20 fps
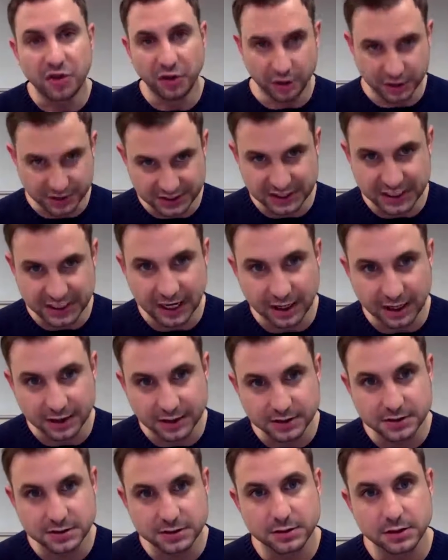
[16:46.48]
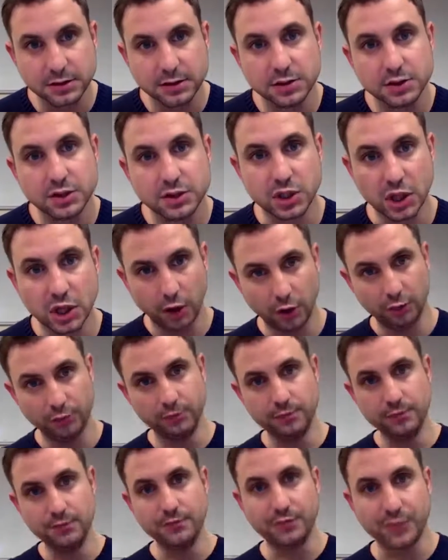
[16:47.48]
30 days. So,
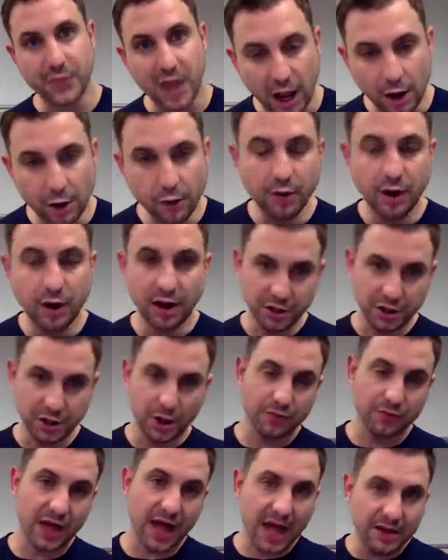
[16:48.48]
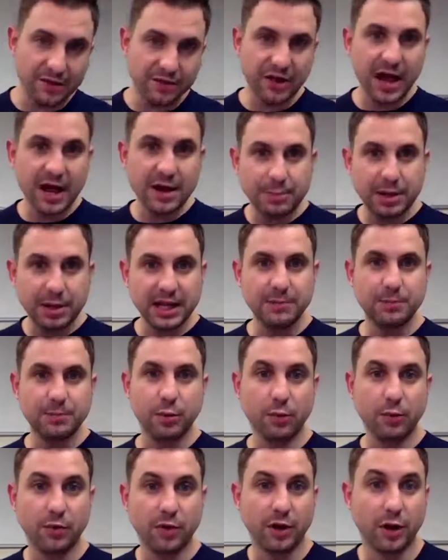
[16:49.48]
oh, you know, they're, they're
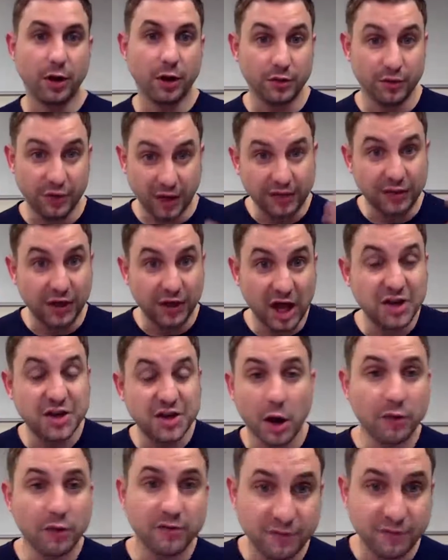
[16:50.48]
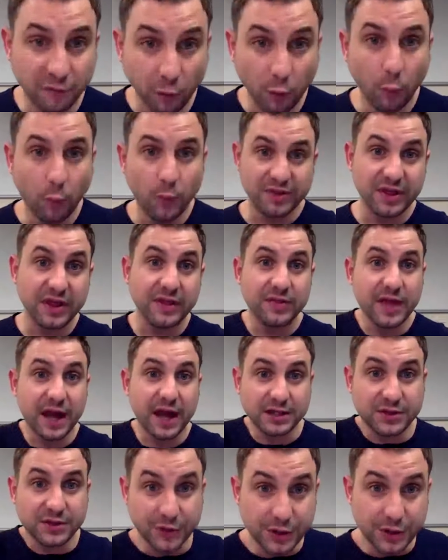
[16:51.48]
people that, that, that don't fall within
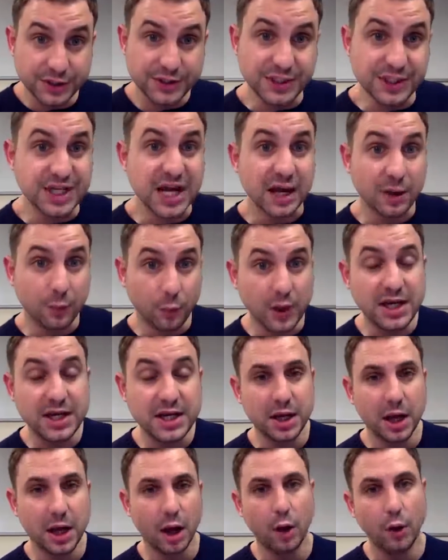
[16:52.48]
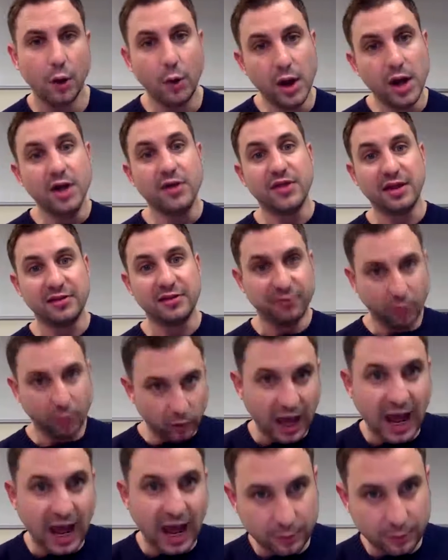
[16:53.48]
that 30 day window. They
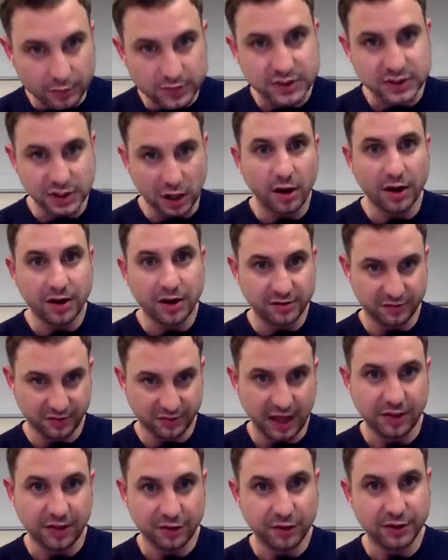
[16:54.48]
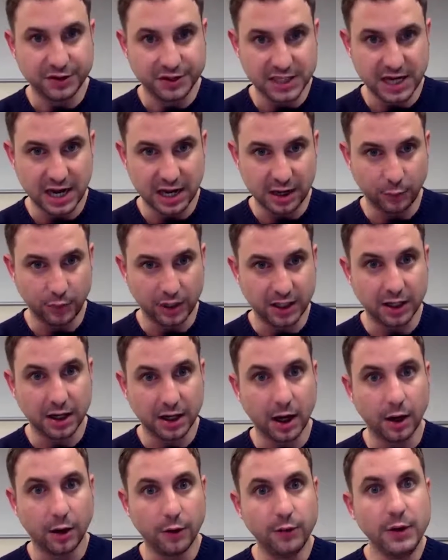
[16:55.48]
fall outside of that 30 day
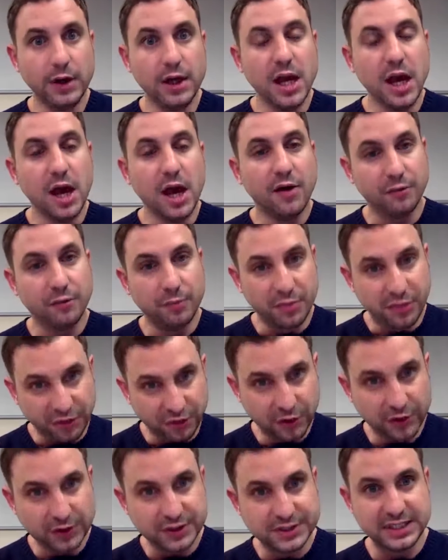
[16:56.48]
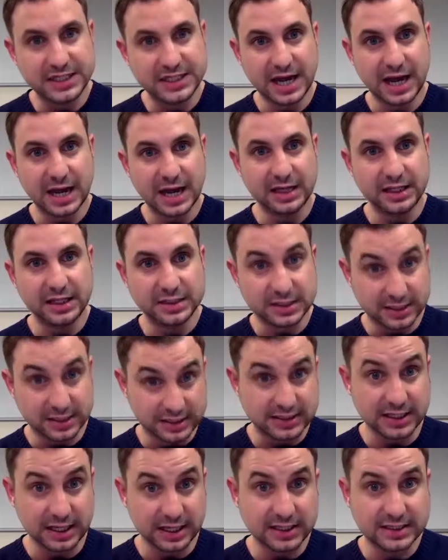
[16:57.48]
window from 30 days to
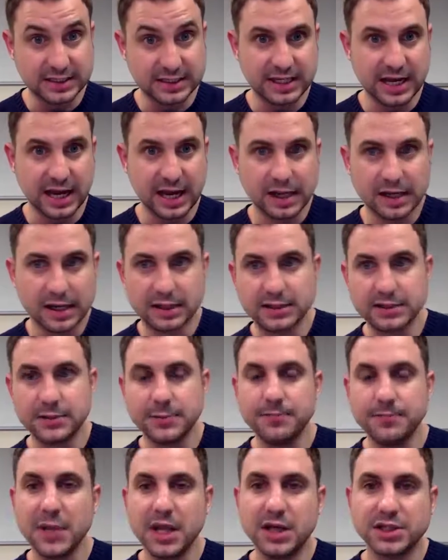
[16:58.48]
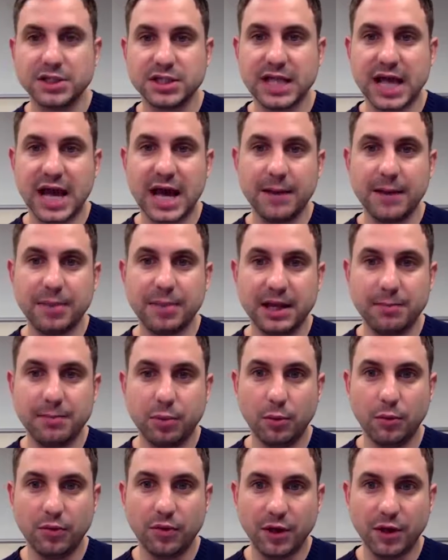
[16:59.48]
60 days. So they're
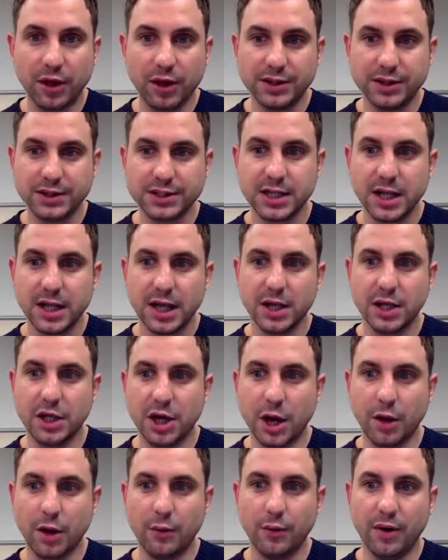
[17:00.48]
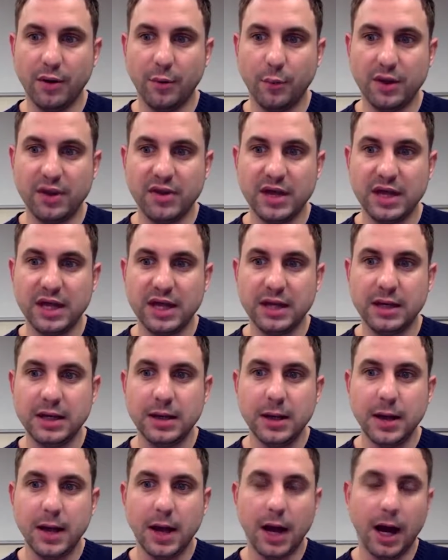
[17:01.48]
people that, you know,
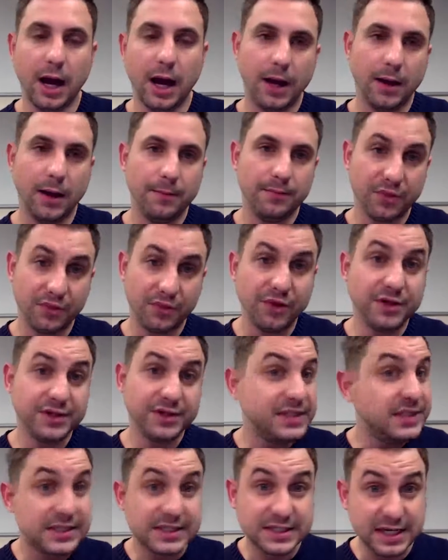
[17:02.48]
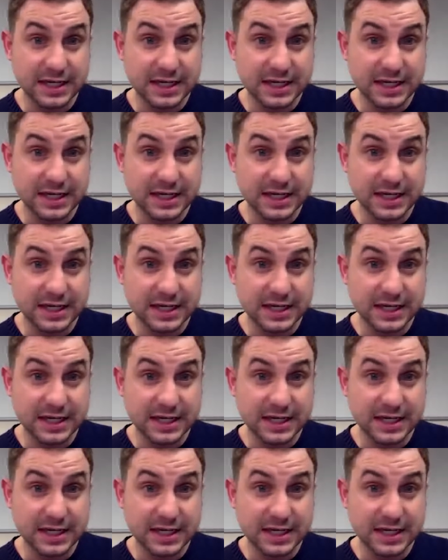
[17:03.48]
within um, 30